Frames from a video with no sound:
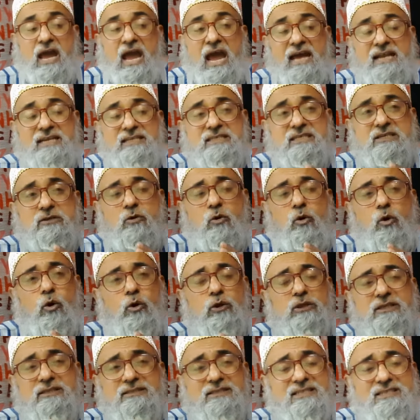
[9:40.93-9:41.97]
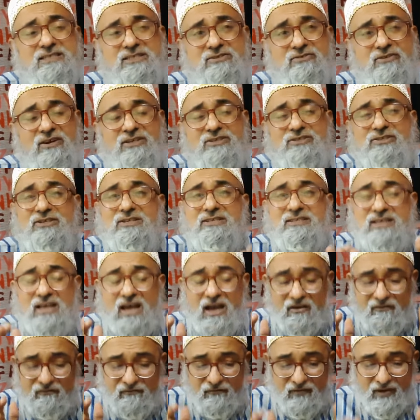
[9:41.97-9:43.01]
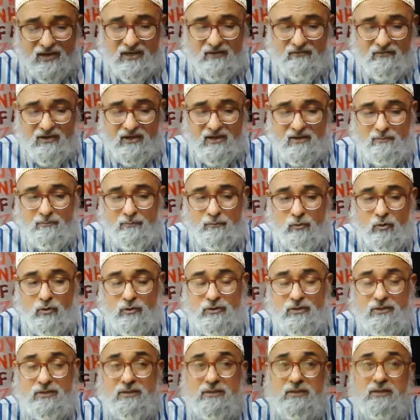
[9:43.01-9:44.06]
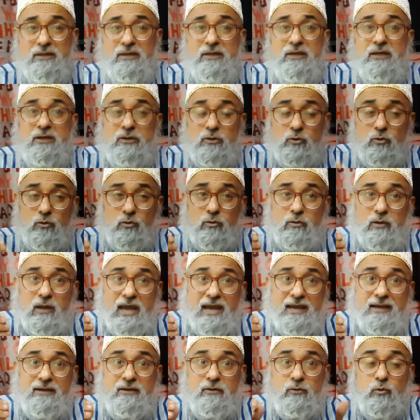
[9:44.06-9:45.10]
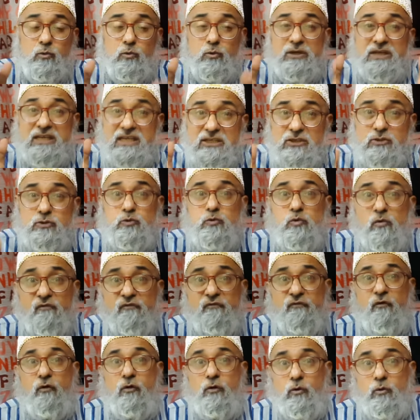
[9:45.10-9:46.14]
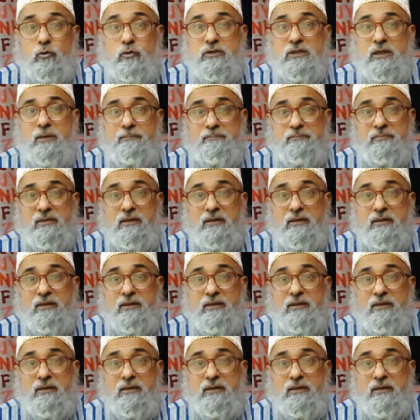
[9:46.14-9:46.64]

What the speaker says: And see, all these instructions are very, very important, and you need to follow them.